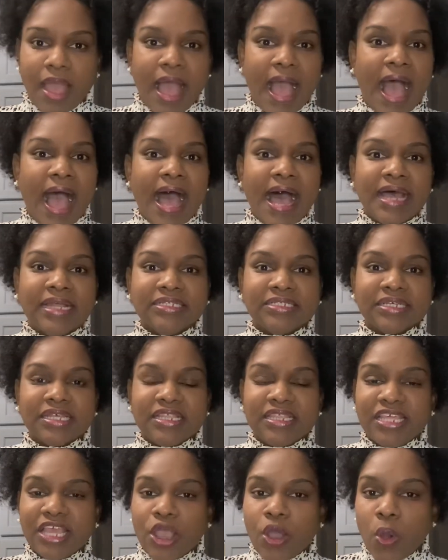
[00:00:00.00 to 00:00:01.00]
and
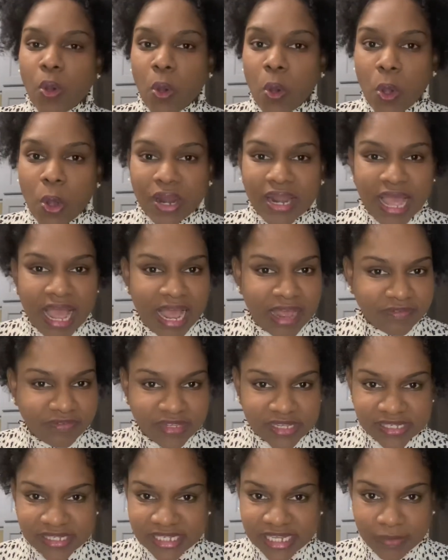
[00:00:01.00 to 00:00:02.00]
they all have
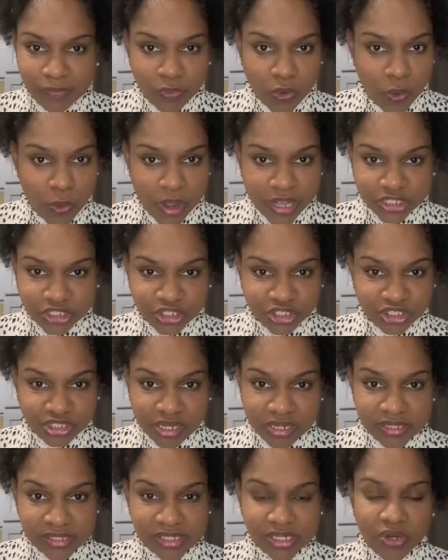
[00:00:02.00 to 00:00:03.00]
the same
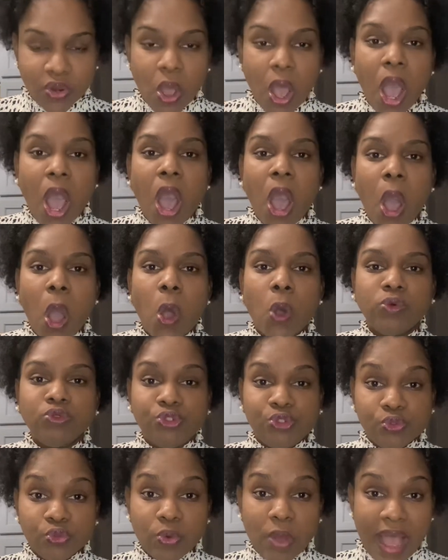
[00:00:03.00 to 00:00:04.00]
questions. You know, how
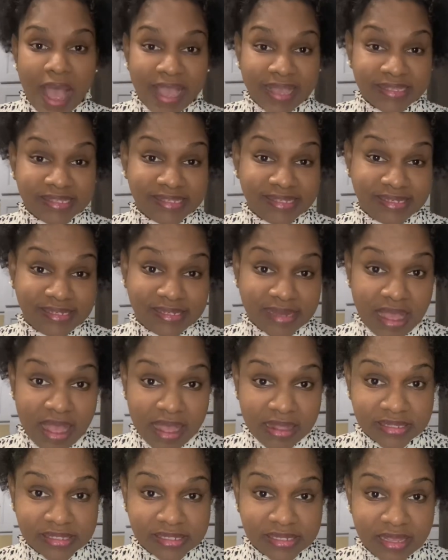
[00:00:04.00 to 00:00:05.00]
do I
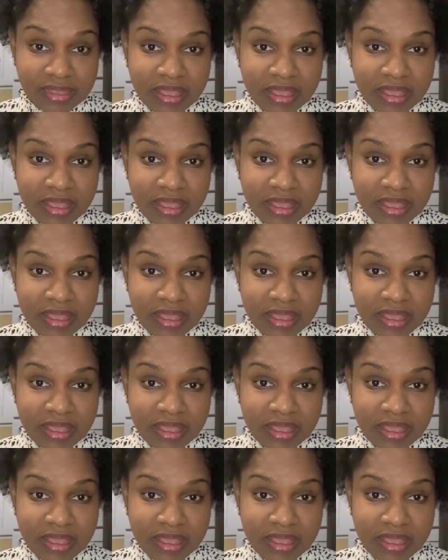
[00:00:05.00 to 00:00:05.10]
start?